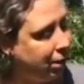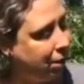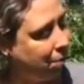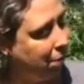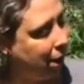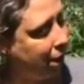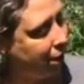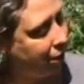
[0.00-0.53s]

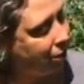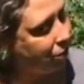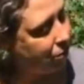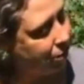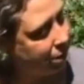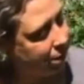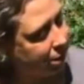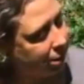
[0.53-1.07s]

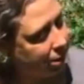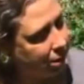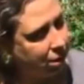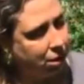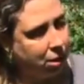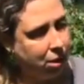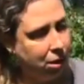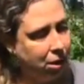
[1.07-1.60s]

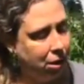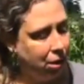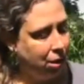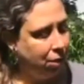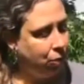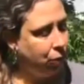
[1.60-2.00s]
tomatoes.